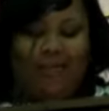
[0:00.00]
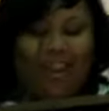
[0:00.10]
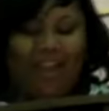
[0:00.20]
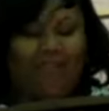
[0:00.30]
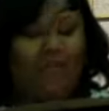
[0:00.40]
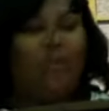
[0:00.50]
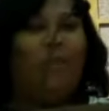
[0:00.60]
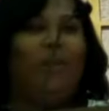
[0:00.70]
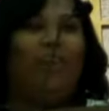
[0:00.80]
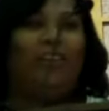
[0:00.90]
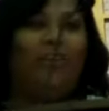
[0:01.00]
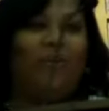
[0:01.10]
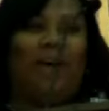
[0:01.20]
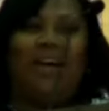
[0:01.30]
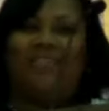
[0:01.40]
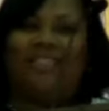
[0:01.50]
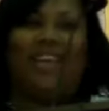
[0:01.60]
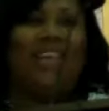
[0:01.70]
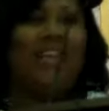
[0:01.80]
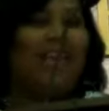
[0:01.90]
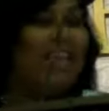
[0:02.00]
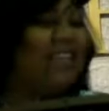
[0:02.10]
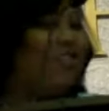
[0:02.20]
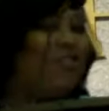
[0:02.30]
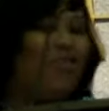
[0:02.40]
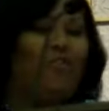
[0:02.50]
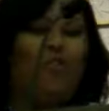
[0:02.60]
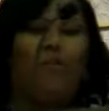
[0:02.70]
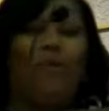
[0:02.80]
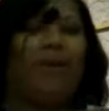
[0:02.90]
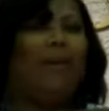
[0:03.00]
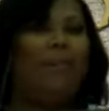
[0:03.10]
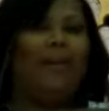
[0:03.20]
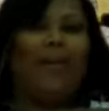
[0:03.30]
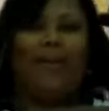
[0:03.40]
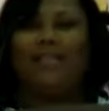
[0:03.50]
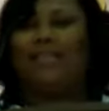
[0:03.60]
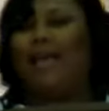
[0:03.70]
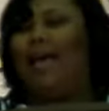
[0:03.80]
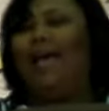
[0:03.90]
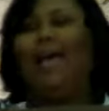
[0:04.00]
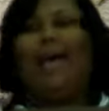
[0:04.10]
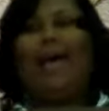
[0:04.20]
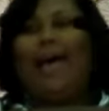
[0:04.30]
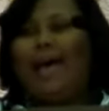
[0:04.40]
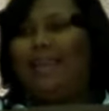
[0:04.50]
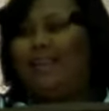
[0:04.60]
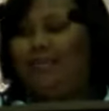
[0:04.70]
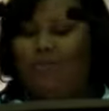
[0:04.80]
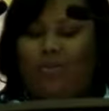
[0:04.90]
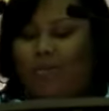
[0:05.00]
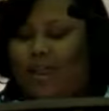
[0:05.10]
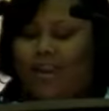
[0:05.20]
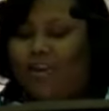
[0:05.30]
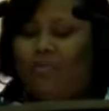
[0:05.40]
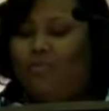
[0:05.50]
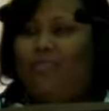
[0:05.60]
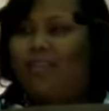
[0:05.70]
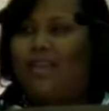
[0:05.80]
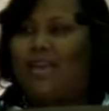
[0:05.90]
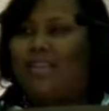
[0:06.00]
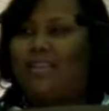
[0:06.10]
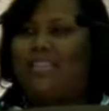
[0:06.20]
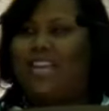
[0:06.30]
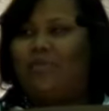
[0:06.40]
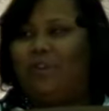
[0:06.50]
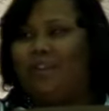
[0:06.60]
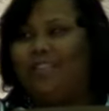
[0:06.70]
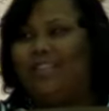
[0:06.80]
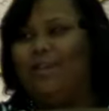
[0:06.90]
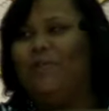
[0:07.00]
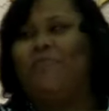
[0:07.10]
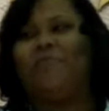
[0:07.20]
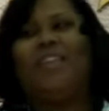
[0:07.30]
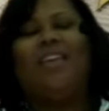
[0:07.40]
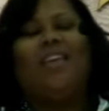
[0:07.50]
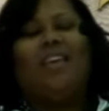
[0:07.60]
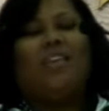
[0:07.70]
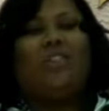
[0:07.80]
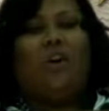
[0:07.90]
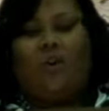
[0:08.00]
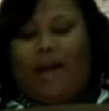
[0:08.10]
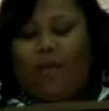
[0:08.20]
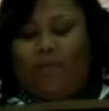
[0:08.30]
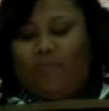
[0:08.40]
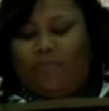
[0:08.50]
Whatever you want me to do, I'll say yes. No more complaints. I didn't know you were going to take this serious. So I